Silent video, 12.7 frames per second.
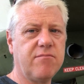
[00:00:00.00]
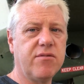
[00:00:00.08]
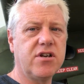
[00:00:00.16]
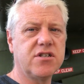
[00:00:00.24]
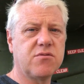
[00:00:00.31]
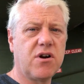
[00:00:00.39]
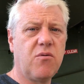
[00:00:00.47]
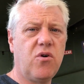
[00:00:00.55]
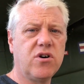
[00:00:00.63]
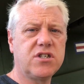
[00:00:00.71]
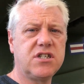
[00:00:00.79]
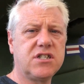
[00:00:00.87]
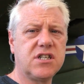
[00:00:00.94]
because when I
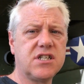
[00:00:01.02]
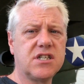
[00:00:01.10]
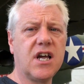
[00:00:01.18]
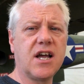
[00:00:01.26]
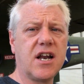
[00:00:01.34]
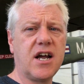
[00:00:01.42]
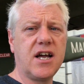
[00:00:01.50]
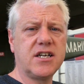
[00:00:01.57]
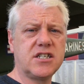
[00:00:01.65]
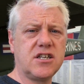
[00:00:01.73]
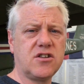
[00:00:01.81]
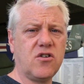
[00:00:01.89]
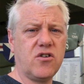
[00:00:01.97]
walked into this hangar, I
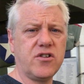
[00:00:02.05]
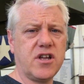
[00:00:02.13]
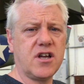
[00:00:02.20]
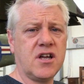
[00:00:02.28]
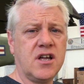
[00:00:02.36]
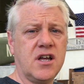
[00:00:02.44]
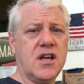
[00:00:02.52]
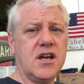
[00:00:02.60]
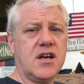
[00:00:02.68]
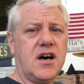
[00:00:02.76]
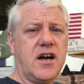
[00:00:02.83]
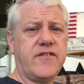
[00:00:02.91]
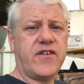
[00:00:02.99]
actually thought that
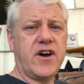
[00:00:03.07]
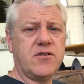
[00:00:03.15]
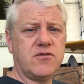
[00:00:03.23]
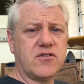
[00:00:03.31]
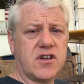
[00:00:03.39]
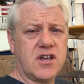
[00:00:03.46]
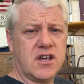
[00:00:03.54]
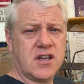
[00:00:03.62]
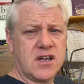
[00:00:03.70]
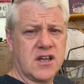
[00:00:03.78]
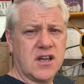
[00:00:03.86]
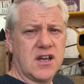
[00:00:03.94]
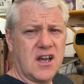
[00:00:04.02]
I'd found
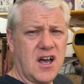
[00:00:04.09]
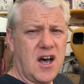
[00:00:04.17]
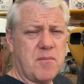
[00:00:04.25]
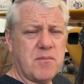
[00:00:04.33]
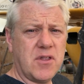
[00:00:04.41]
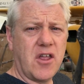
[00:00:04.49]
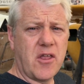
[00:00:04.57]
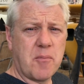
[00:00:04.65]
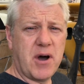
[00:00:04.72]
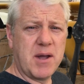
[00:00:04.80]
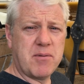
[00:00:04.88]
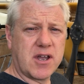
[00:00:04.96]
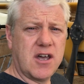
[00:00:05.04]
another
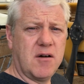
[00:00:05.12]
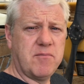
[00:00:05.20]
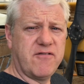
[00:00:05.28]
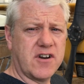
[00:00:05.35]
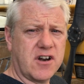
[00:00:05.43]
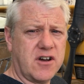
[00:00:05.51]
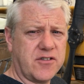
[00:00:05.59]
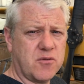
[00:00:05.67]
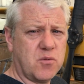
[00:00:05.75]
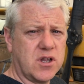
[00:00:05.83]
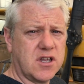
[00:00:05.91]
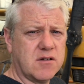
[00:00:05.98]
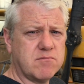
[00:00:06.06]
Piper Cub for Arthur
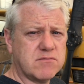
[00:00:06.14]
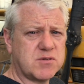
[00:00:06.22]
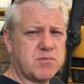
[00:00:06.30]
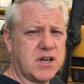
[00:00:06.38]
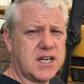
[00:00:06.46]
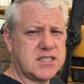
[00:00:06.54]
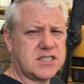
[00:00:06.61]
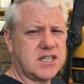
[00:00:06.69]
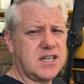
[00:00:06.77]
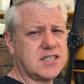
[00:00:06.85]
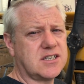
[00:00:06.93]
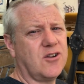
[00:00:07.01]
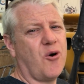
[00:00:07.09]
Williams, but actually
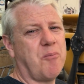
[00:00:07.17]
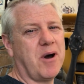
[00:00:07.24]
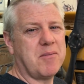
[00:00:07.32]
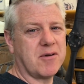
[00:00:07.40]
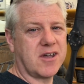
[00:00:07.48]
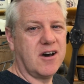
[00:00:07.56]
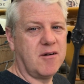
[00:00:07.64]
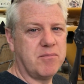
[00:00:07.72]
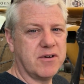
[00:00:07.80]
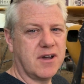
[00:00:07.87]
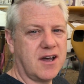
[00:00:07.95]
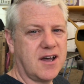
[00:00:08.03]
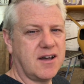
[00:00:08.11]
it's not a Piper Cub.
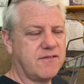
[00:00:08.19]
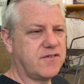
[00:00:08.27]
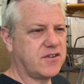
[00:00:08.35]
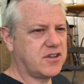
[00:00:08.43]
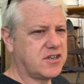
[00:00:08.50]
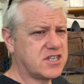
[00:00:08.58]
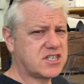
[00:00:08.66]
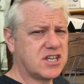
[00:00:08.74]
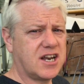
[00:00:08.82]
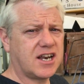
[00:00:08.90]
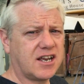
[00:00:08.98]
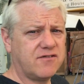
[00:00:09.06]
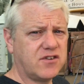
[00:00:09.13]
For the
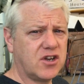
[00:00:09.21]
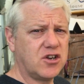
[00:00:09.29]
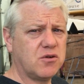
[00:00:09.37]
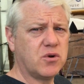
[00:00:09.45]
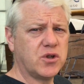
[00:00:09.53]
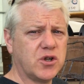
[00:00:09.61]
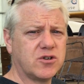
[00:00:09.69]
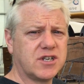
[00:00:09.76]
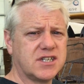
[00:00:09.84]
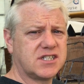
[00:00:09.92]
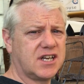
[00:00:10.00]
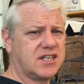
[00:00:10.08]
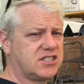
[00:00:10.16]
discerning of you will
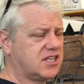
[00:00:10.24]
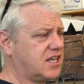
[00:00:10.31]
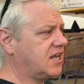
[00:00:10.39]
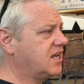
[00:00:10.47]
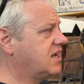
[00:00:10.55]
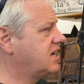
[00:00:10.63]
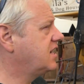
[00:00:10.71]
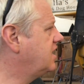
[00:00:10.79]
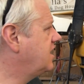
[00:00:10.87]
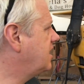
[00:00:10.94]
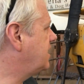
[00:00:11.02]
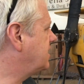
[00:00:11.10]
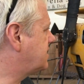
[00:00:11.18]
notice actually
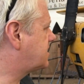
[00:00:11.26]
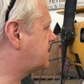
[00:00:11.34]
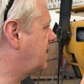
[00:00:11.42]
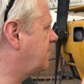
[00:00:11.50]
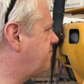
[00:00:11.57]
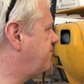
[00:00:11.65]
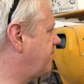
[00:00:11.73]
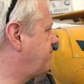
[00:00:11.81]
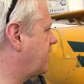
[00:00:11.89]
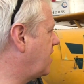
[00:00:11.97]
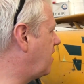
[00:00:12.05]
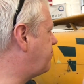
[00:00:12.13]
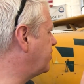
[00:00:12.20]
it's a
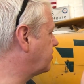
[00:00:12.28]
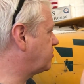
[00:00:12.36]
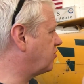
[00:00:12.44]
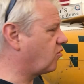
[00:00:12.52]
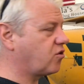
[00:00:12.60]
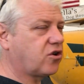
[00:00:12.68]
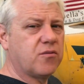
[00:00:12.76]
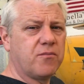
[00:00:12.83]
bird dog,